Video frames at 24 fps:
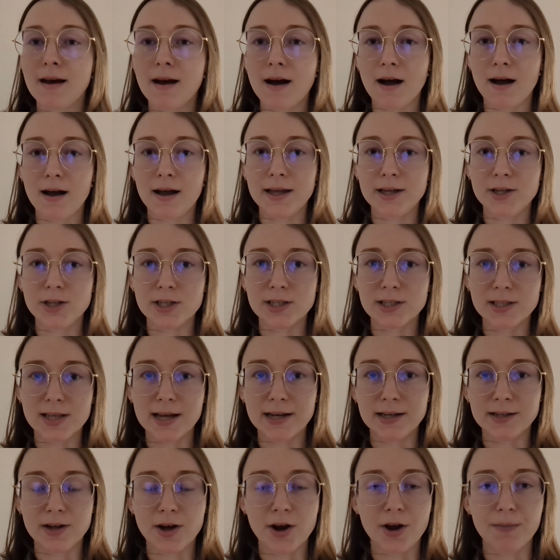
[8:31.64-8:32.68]
I just
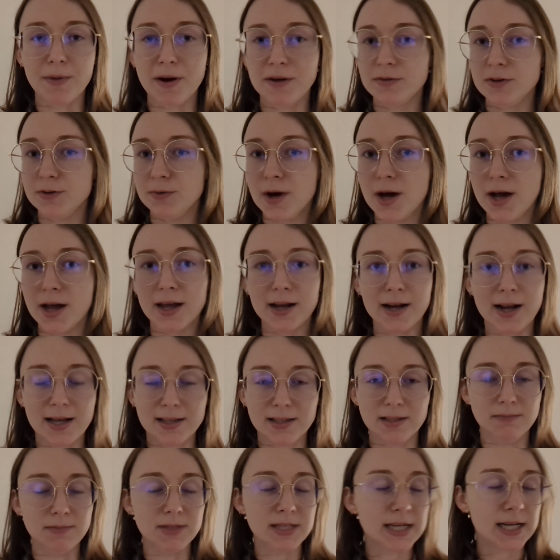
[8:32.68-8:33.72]
headed home after work and had
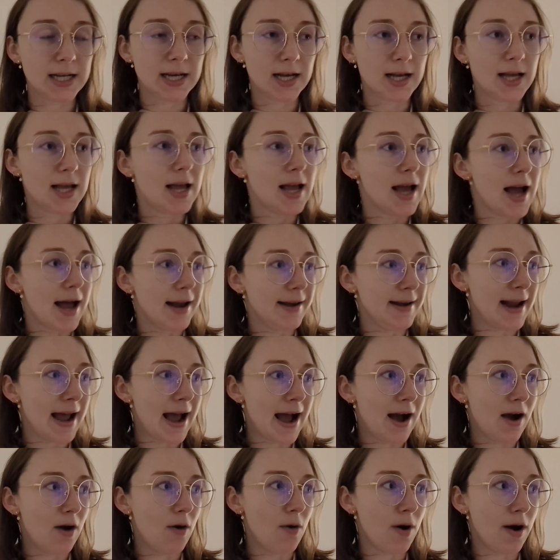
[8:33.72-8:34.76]
some dinner, and
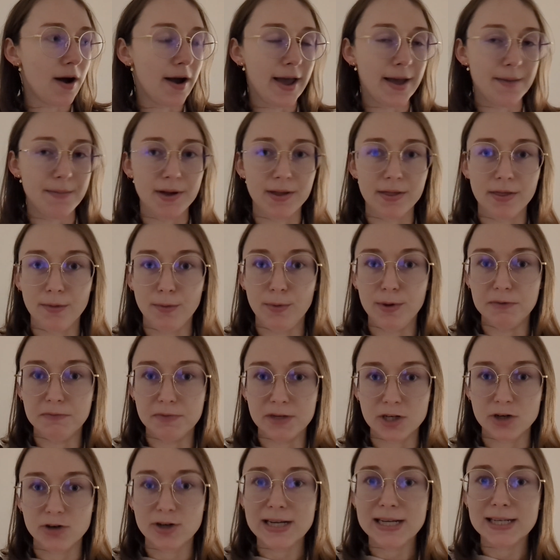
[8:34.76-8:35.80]
now I am at the Wee
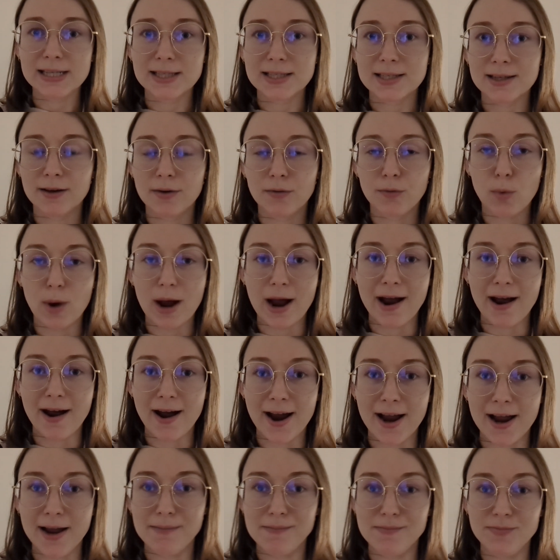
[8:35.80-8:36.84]
Retreat where
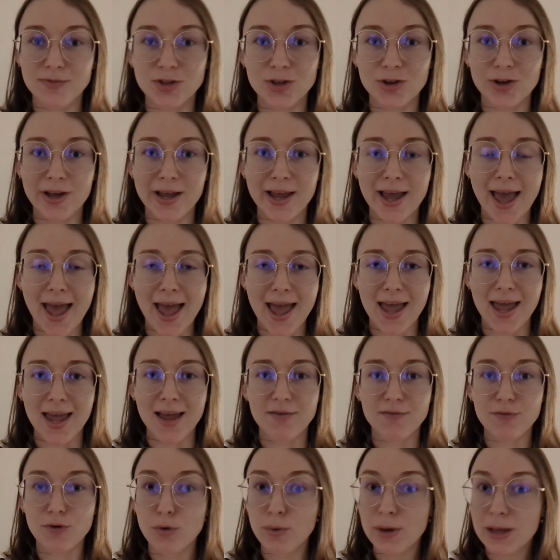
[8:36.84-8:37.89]
I am doing a
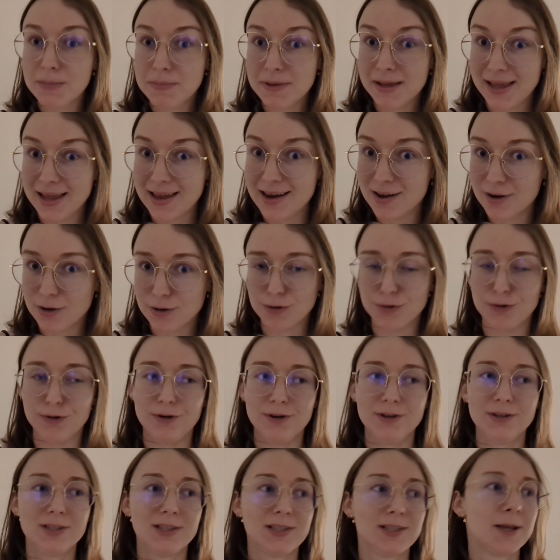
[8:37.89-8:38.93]
4-week beginner
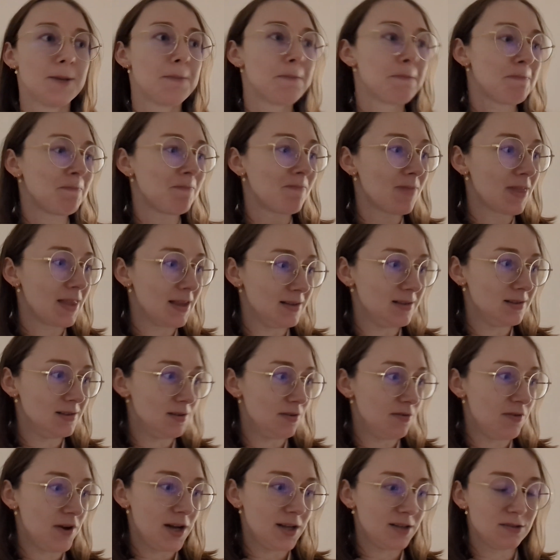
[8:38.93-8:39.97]
course. This is the
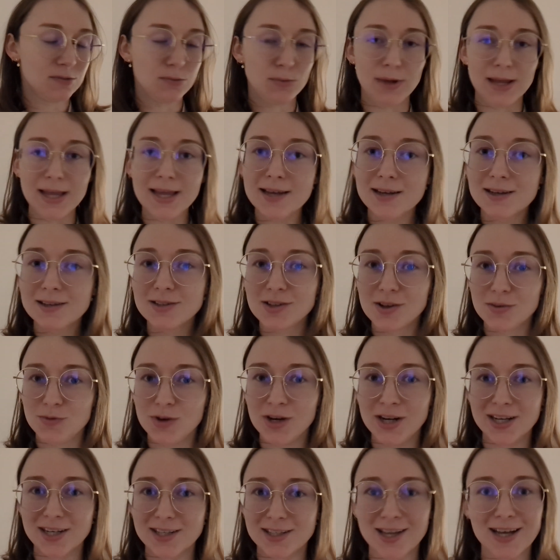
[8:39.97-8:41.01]
first week, so I'm
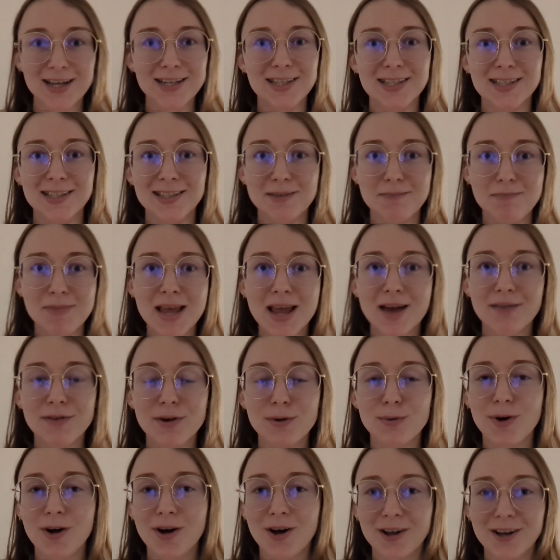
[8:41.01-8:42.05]
really excited to meet
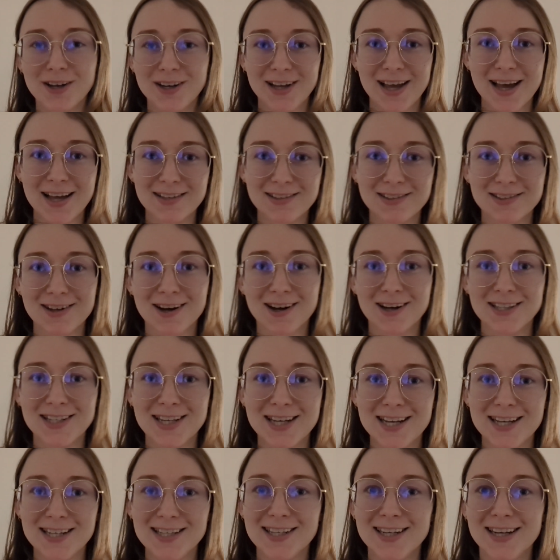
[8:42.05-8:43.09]
everyone and get
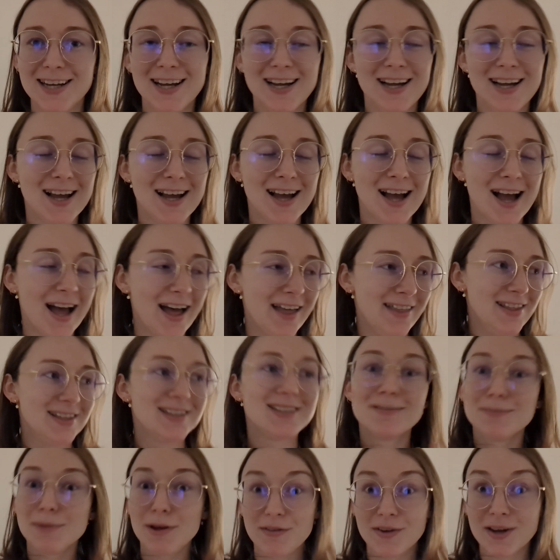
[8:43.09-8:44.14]
started. And this
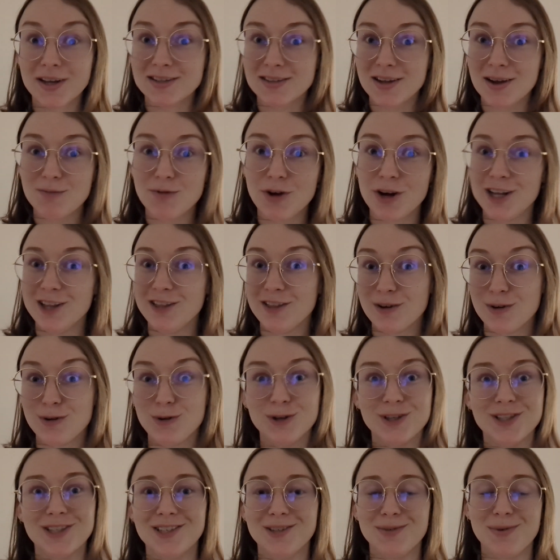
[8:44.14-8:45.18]
is my first time running the
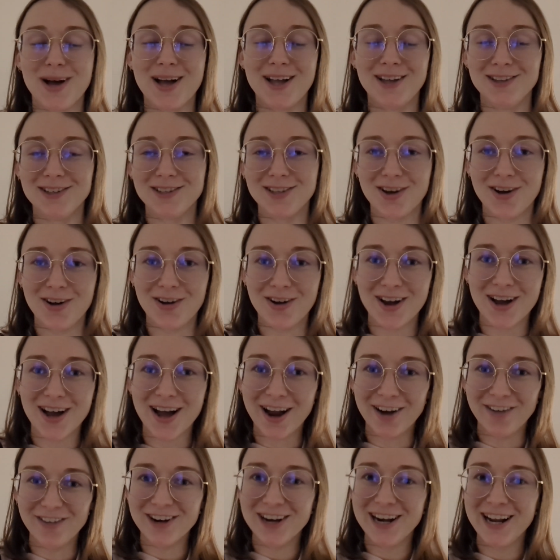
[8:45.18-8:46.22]
course as well, so
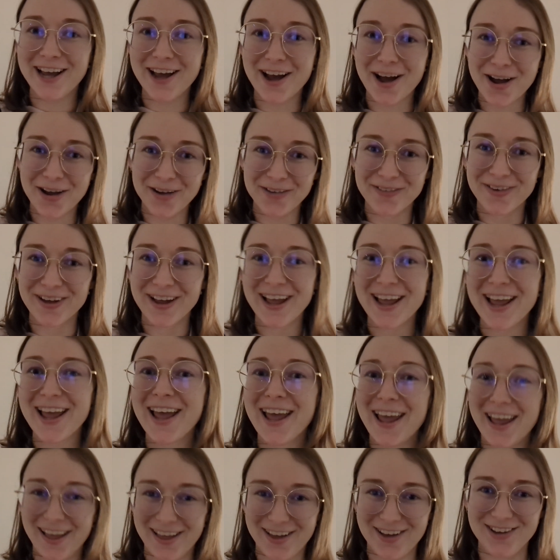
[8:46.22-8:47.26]
I really hope
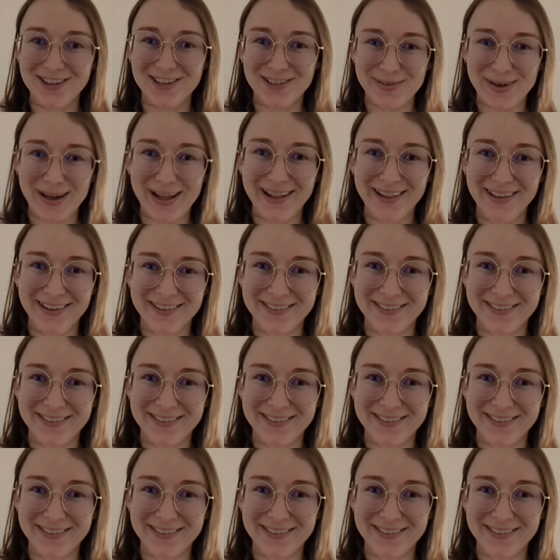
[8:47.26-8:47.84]
it goes well.